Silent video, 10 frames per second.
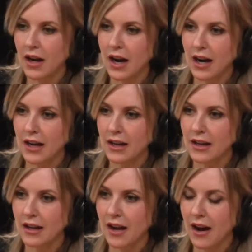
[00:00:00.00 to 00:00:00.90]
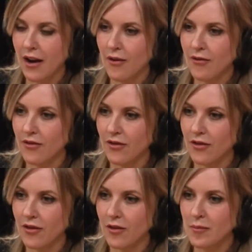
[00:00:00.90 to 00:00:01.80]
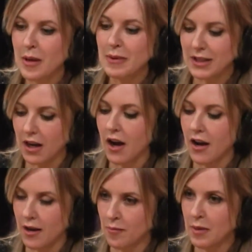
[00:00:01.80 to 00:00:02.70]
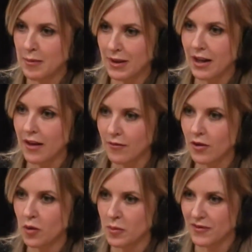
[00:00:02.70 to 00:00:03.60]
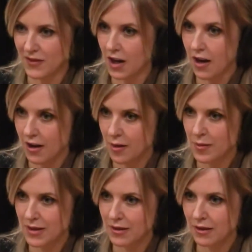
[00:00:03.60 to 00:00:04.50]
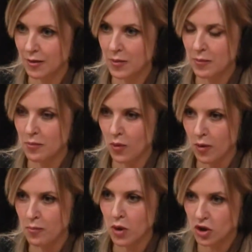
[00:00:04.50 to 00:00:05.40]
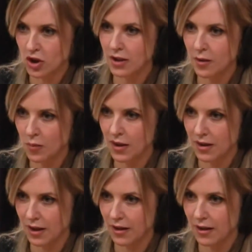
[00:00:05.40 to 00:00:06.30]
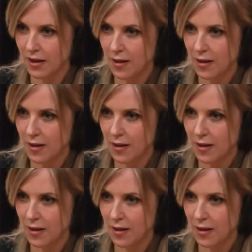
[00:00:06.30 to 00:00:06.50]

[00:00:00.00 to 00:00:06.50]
I have maybe the envelope of time is a little bit more mushy than we think.